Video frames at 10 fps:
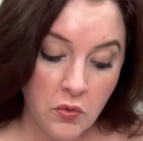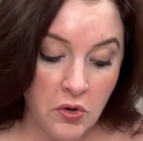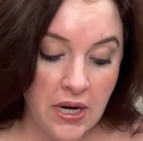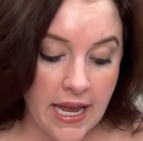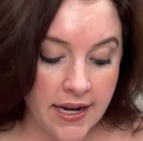
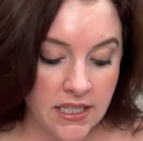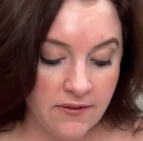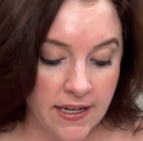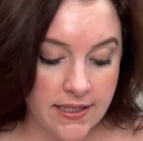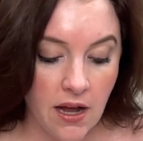Rooney had his
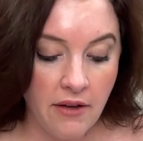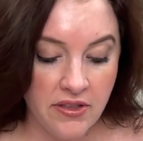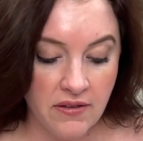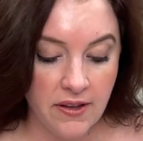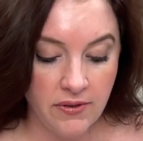face off
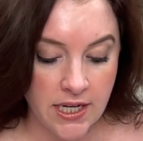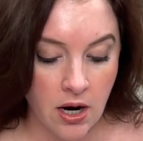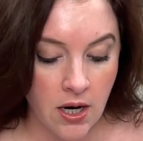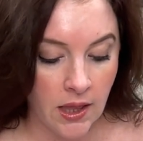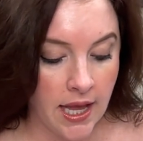at the 50
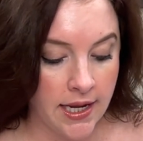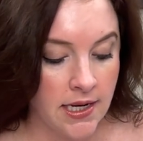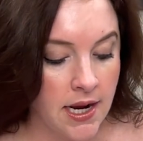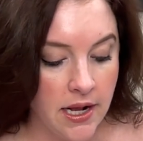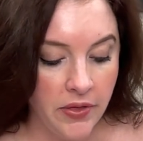yard line.
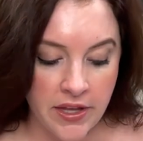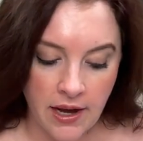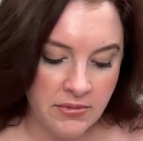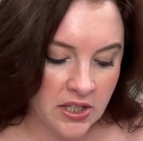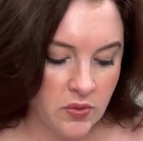The
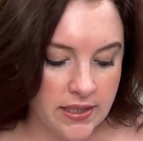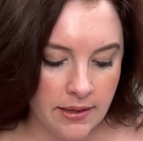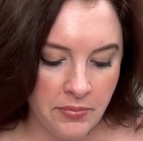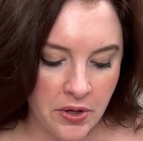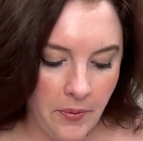object was
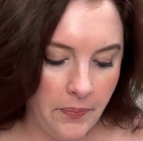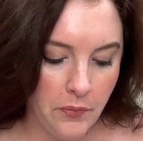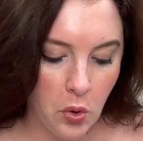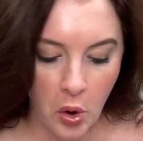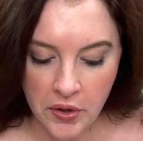simple
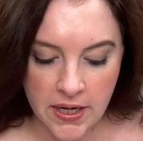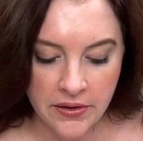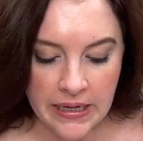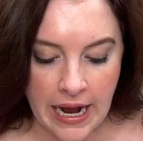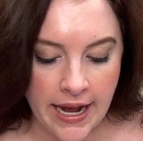pull the
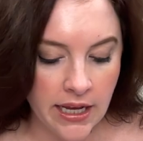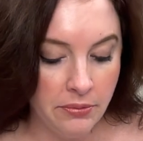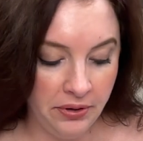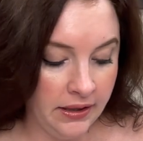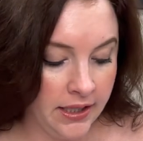other guy
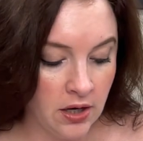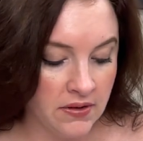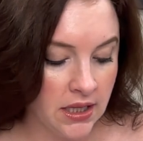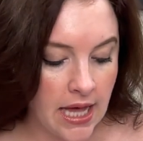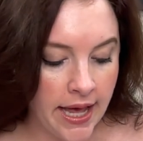completely
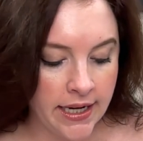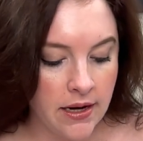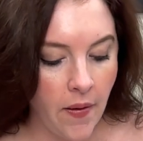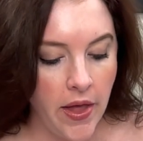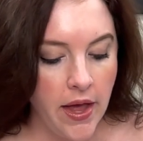over the line.
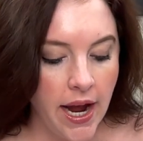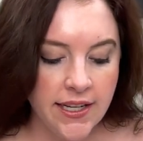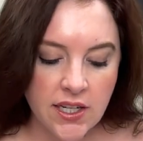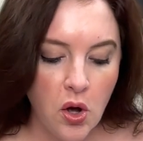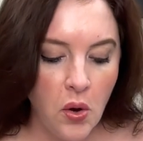I
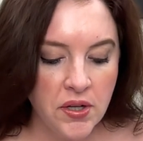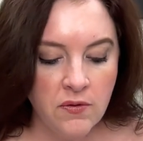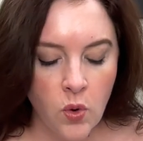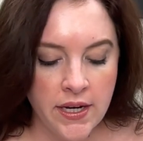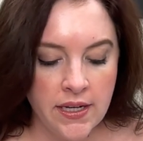took hold
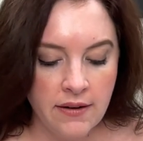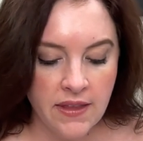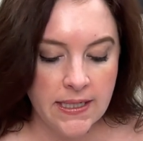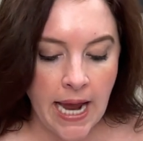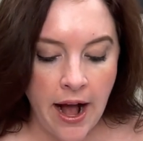of one end of
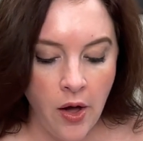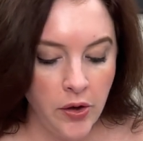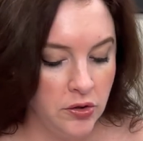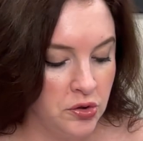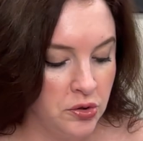the
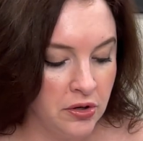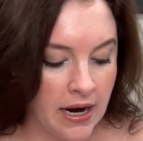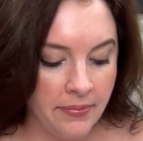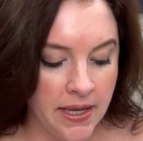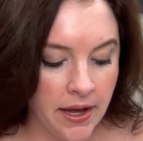towel, Drew
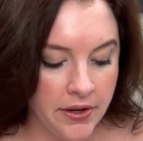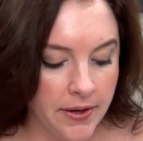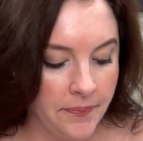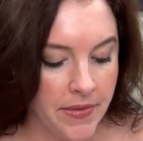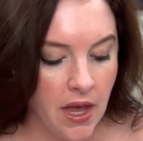grabbed the other.